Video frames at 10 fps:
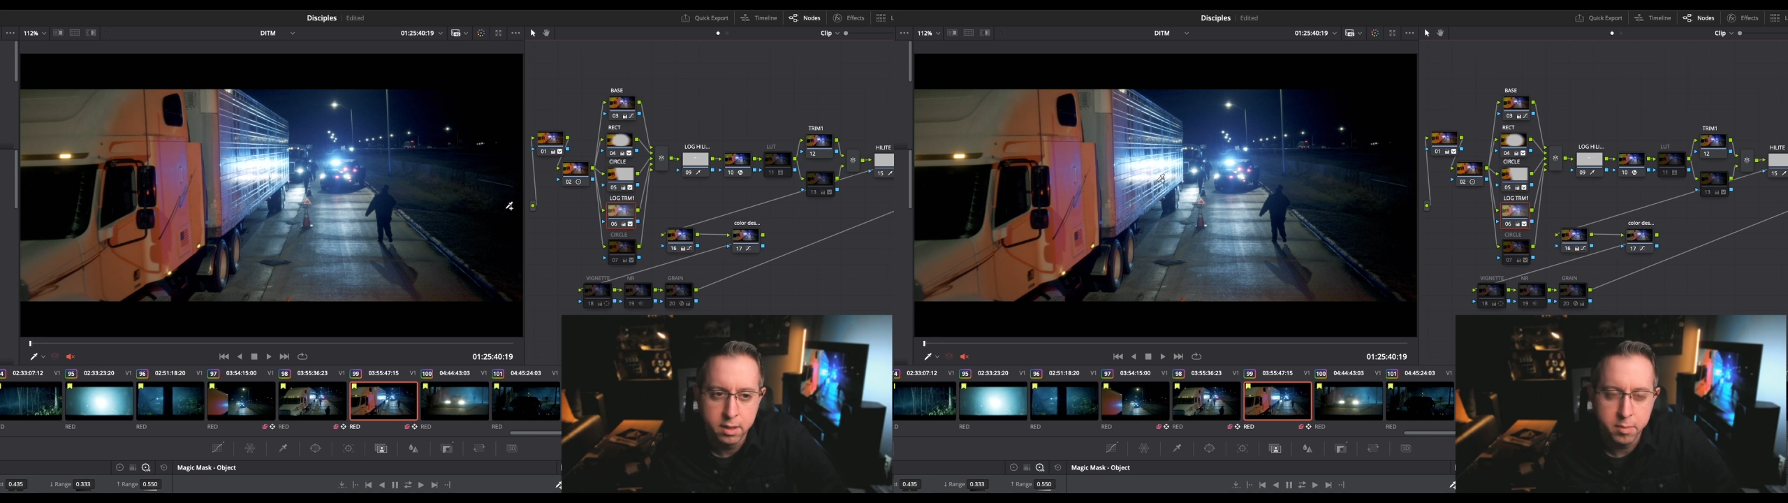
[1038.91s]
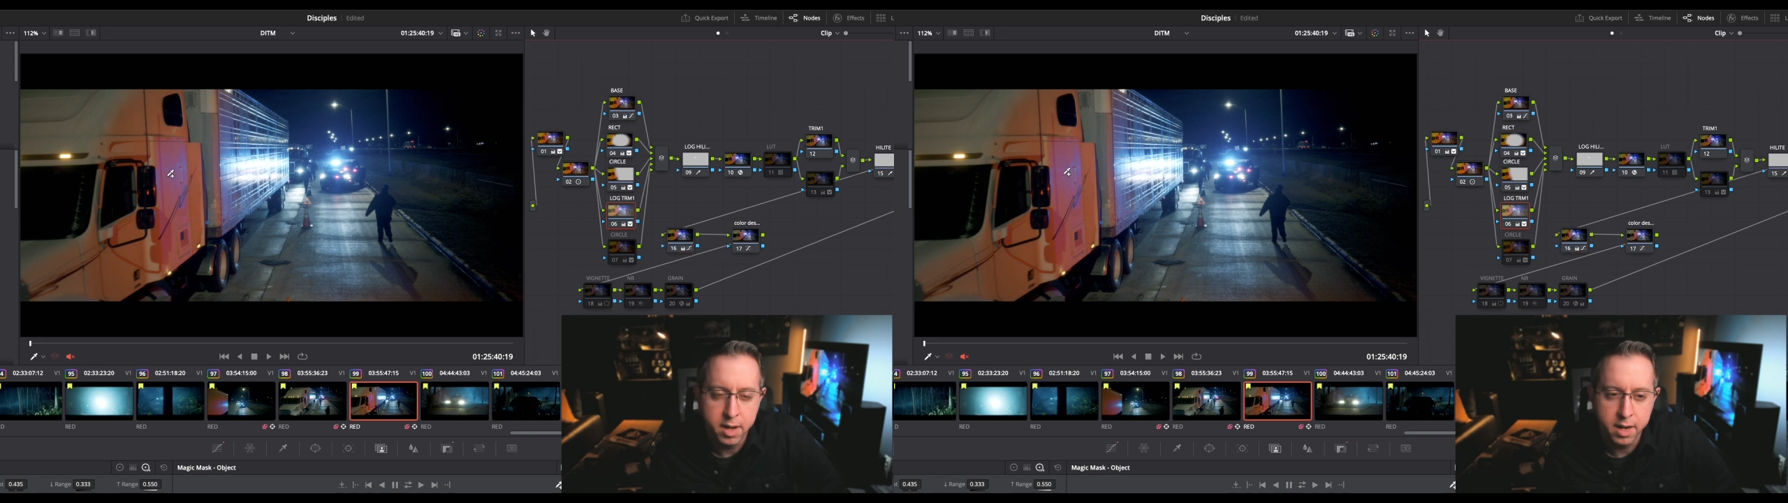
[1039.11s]

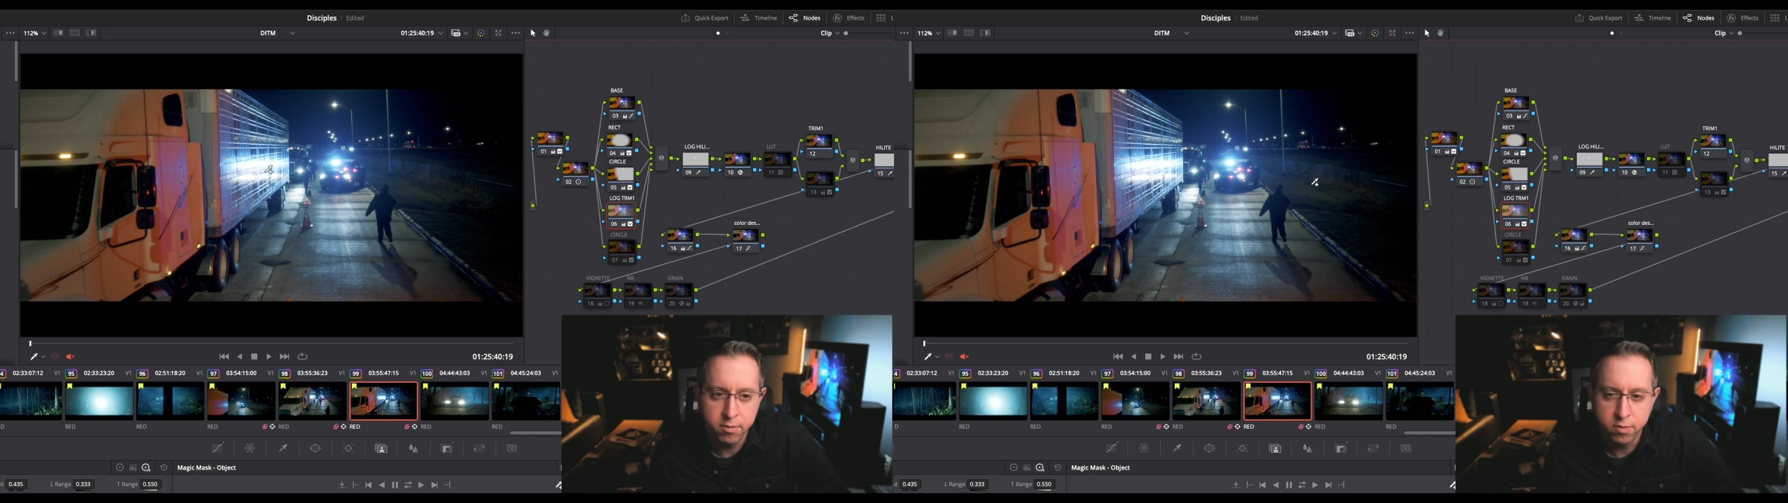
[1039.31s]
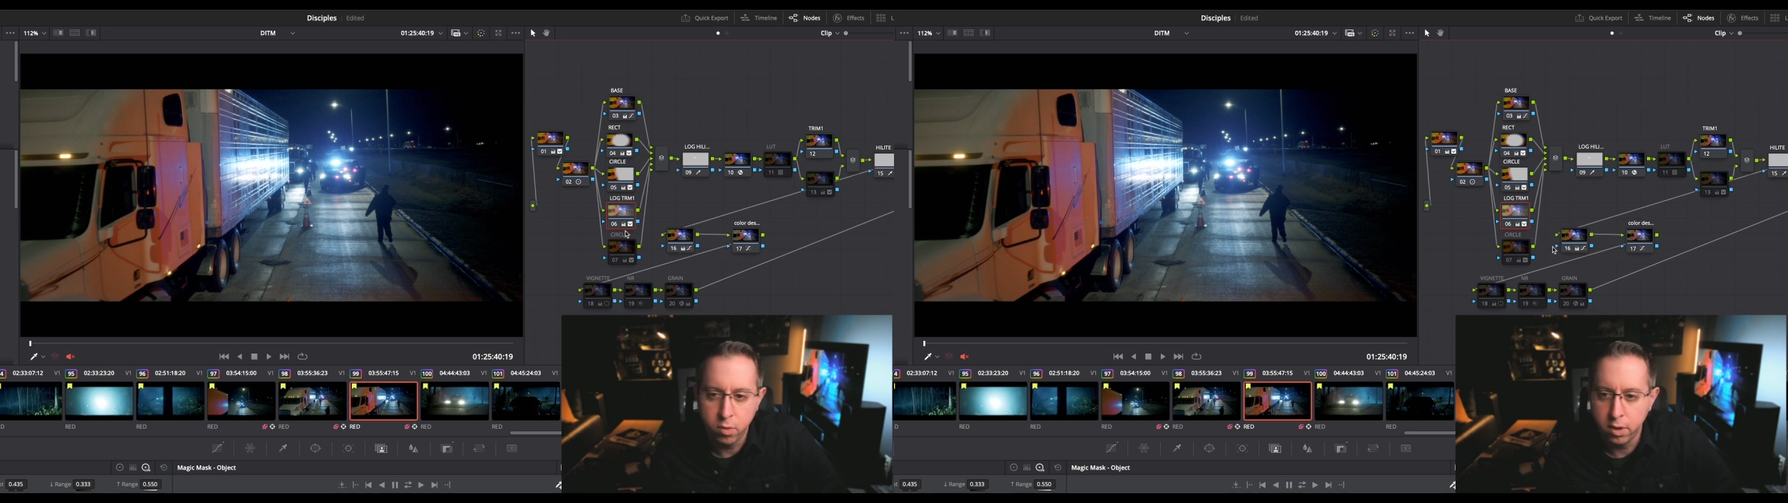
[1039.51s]
back
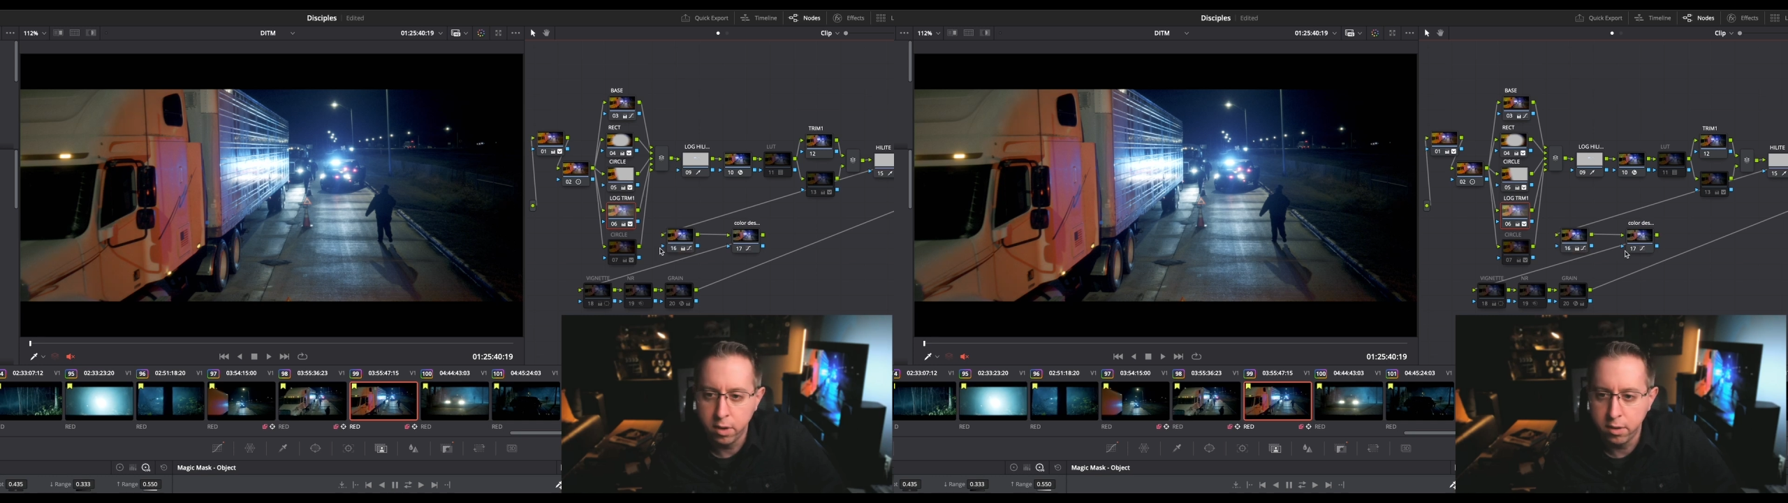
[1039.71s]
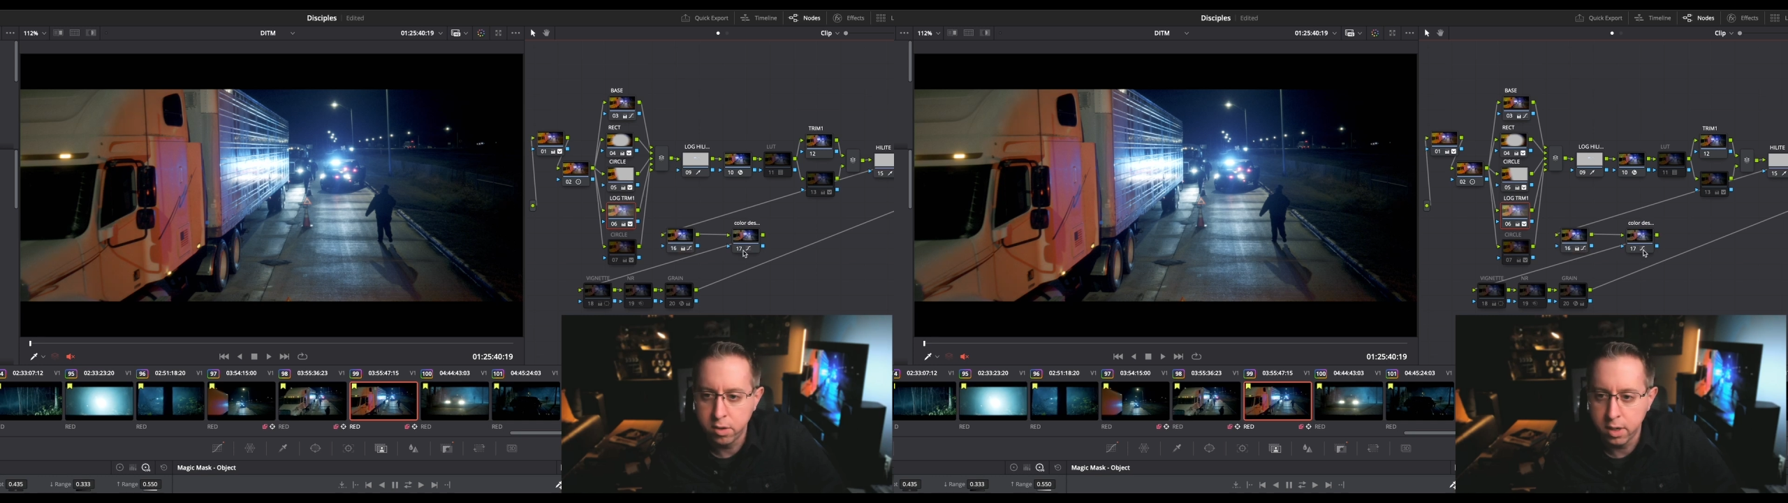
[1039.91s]
and
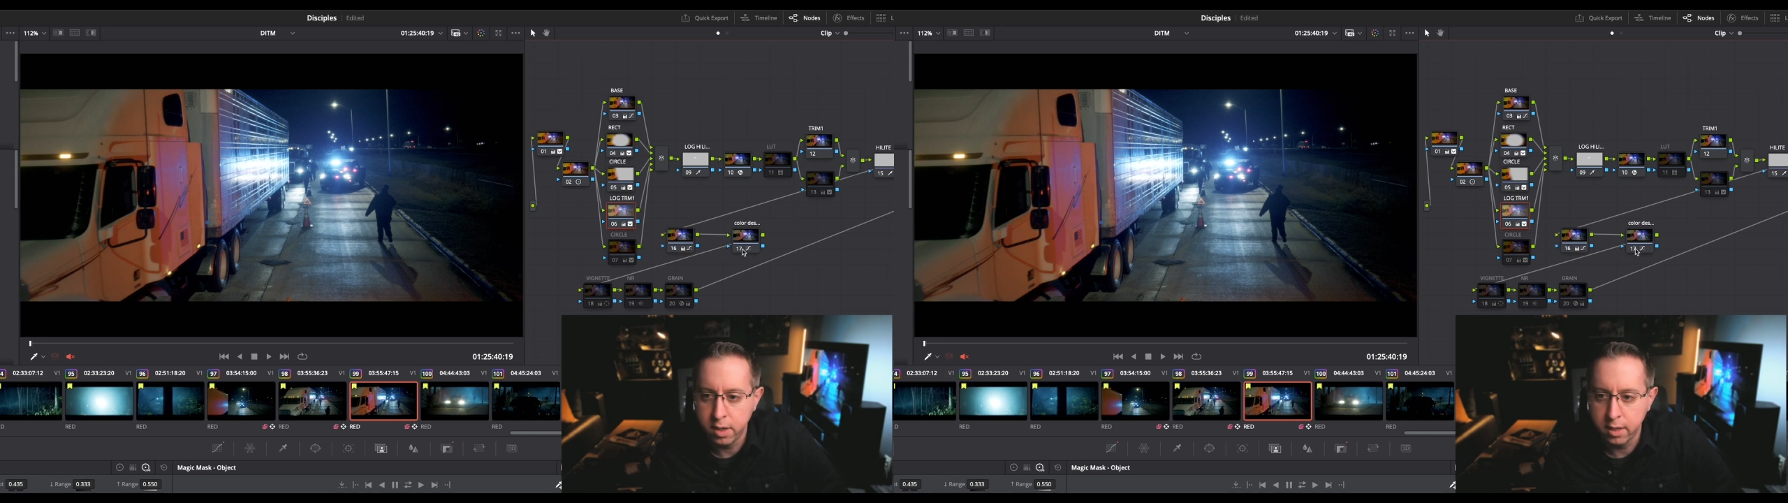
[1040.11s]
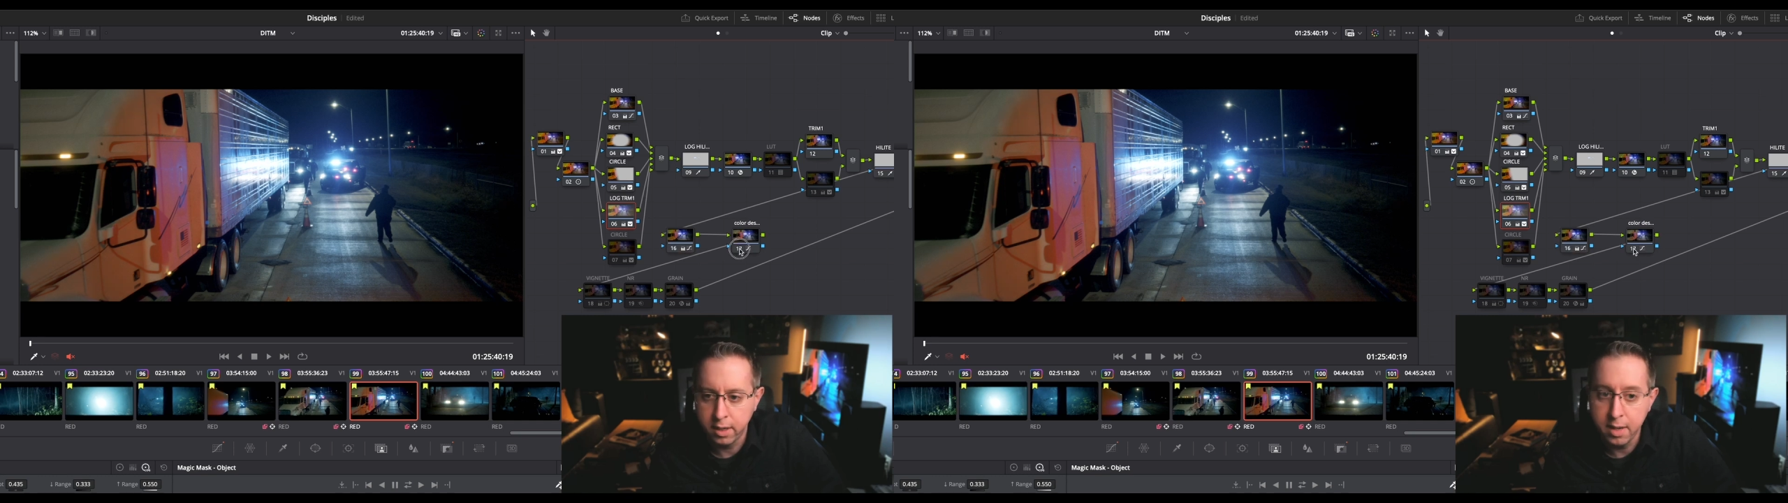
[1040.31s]
forth,
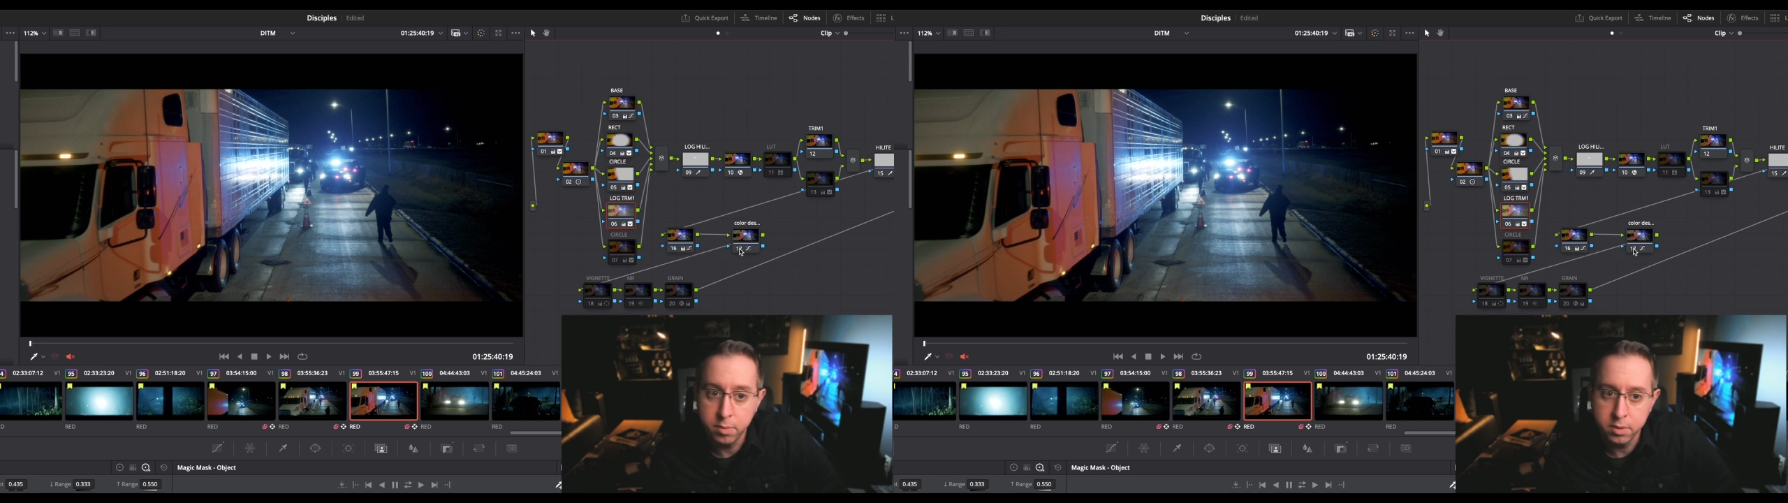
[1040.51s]
trying to keep